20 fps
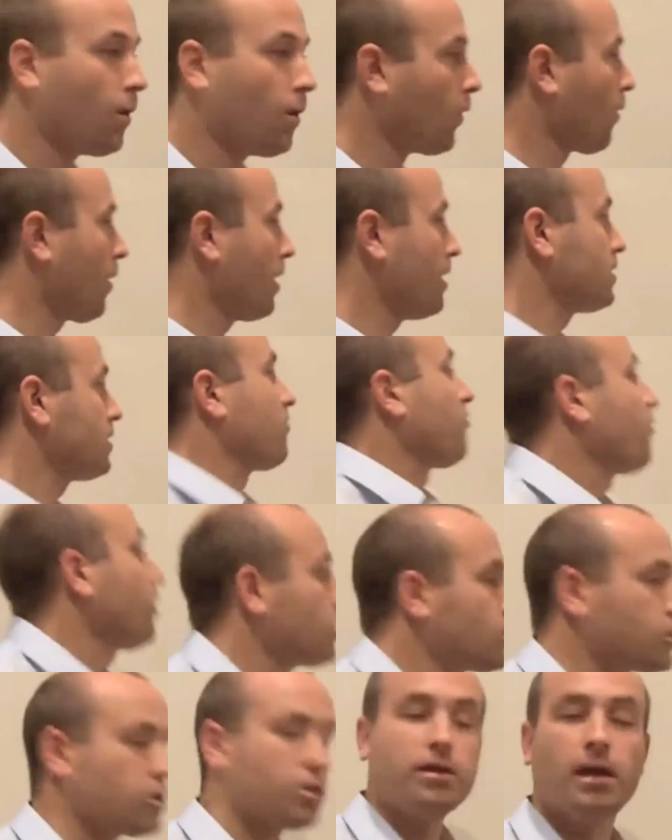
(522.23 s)
whereas
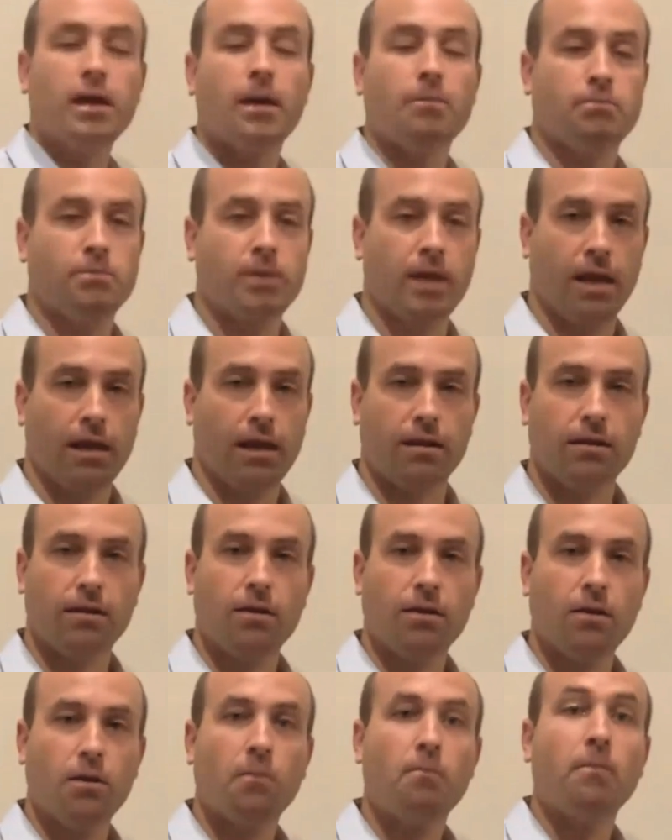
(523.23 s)
freshly updated
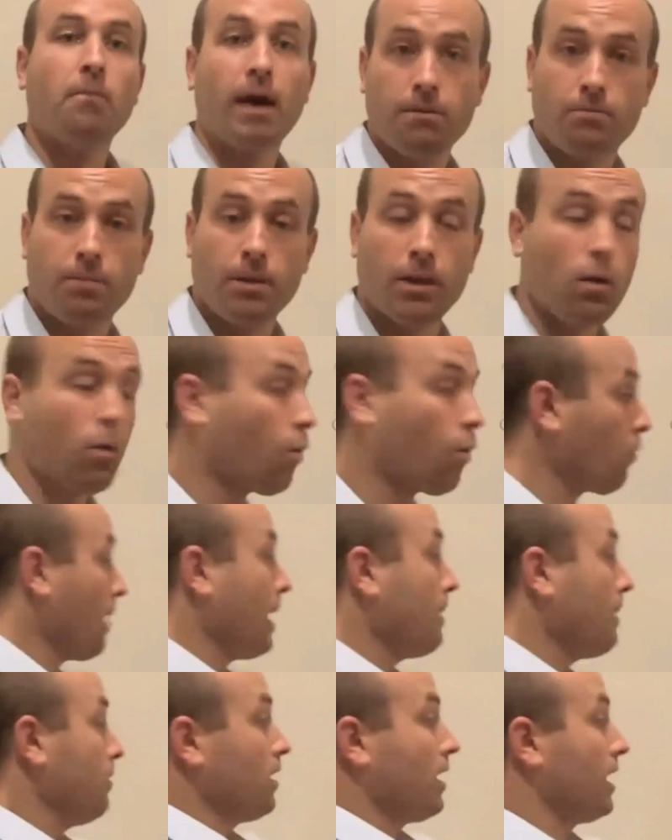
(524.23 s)
might be, or
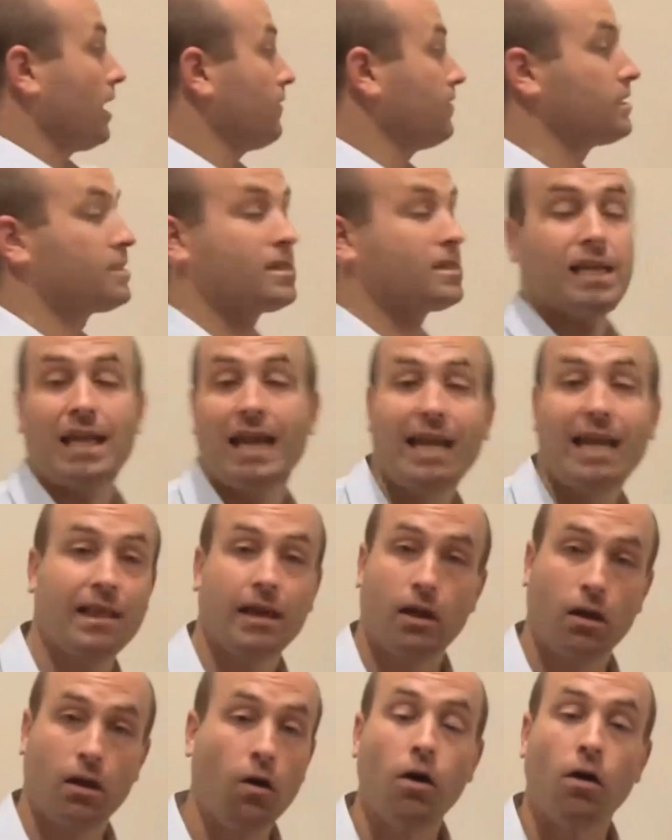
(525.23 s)
maybe not even saying
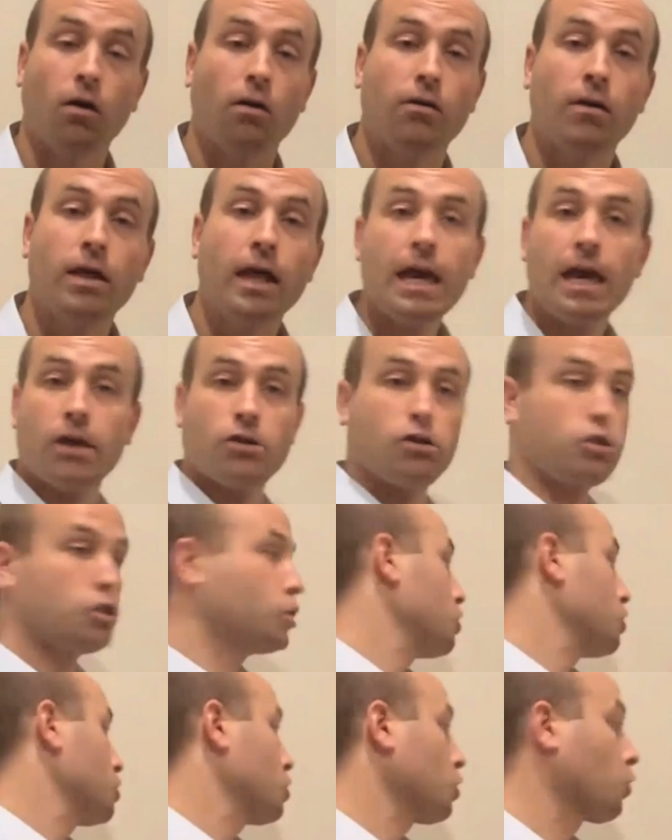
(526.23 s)
anything at all, and
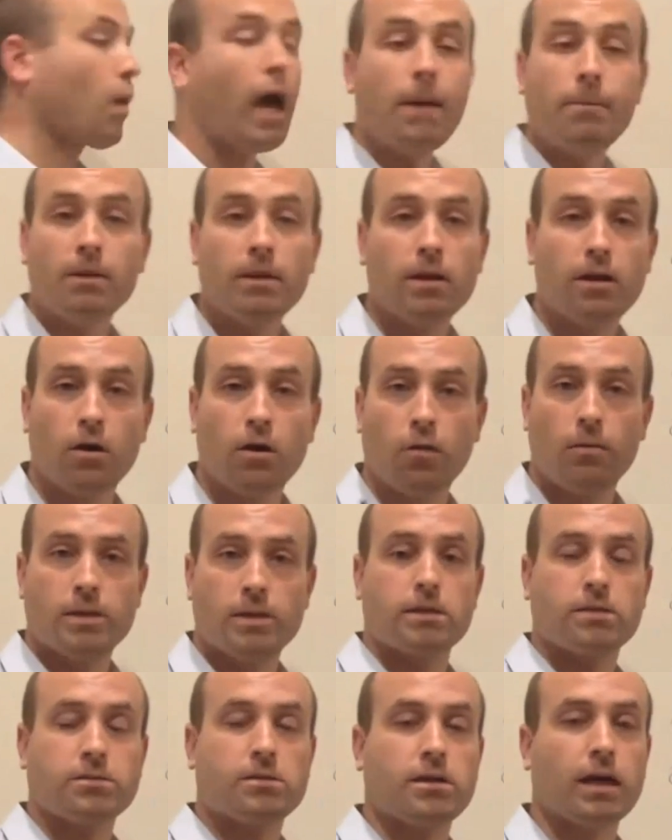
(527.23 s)
just describing the home,
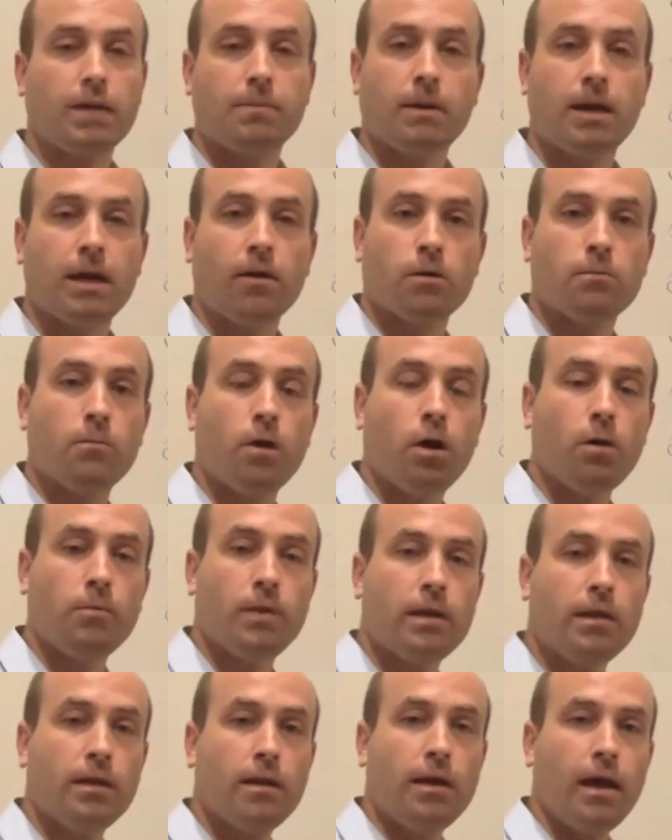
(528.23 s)
as I'll talk about here in a
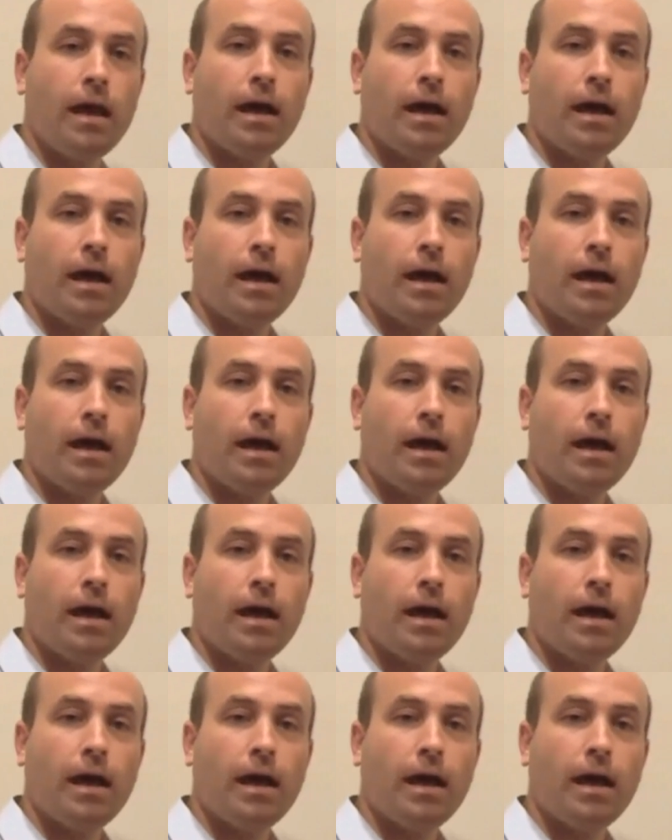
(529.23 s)
moment,